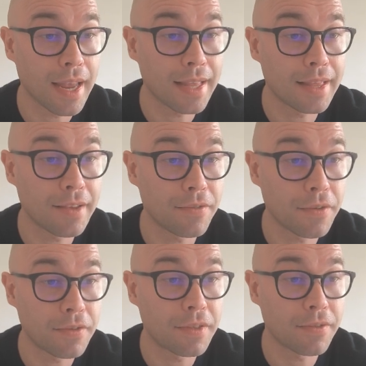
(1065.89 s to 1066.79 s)

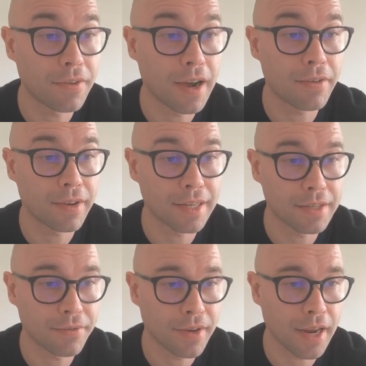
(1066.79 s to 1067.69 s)
1855
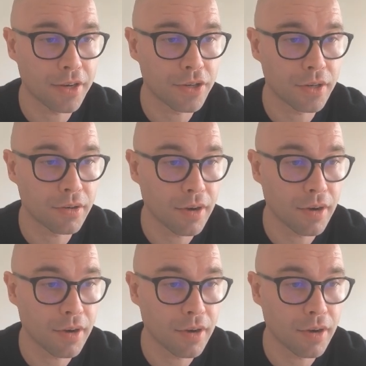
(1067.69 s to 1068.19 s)
classification?